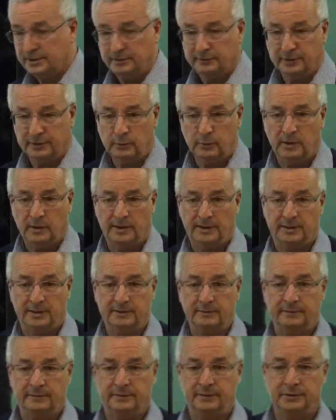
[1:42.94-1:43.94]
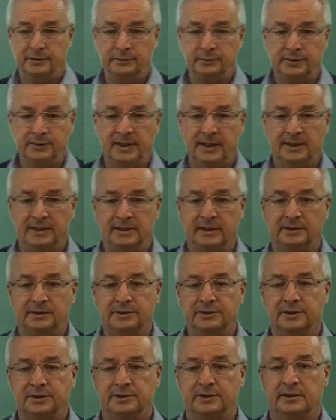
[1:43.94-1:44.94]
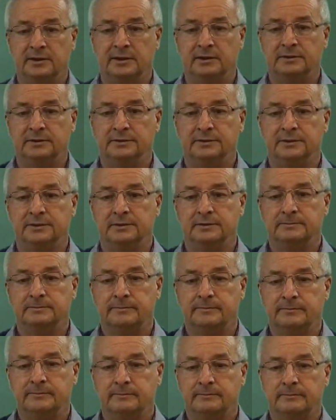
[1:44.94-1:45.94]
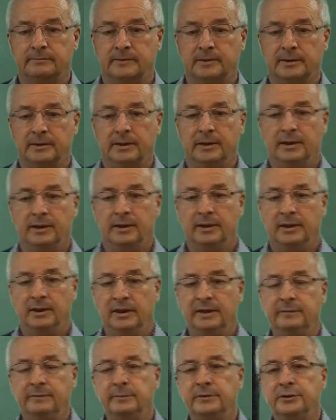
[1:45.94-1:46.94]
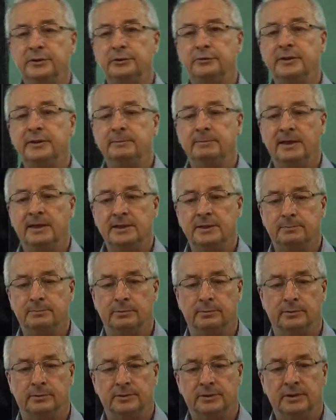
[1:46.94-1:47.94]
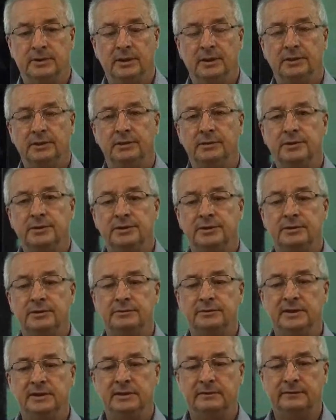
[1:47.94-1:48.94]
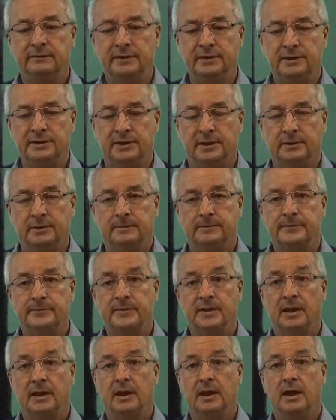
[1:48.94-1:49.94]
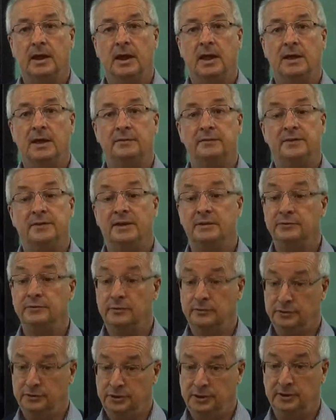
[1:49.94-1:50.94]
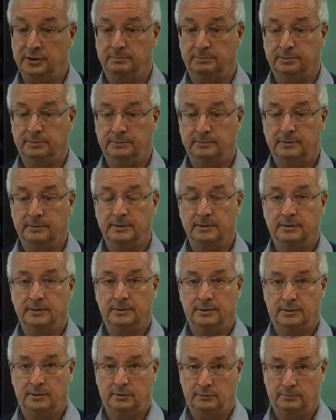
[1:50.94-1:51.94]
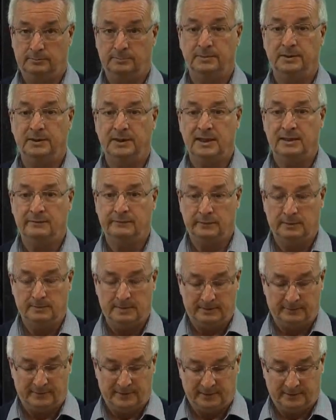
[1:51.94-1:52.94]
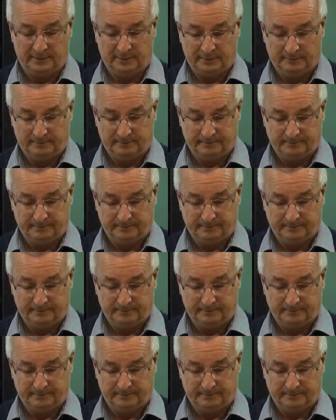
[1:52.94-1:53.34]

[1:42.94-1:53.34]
are required for the UK and Southern Ireland. Even with a green passport, you still need a visa, and they're not cheap, so be careful about that.